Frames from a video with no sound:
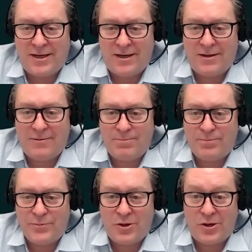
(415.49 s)

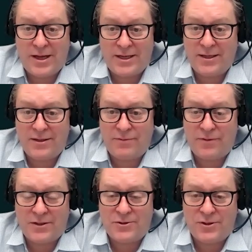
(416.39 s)
You know, that
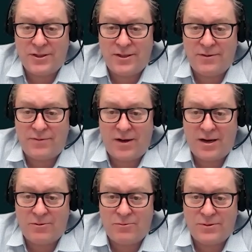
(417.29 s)
gigafactory in
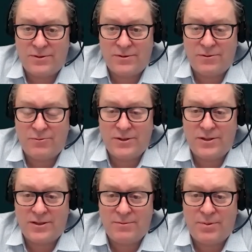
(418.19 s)
Nevada was
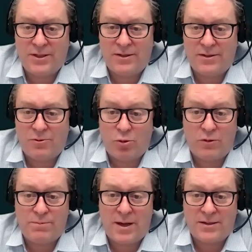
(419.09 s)
originally bigger than
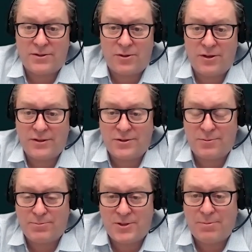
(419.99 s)
all of Panasonic's
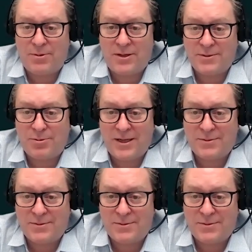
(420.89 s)
Japanese plants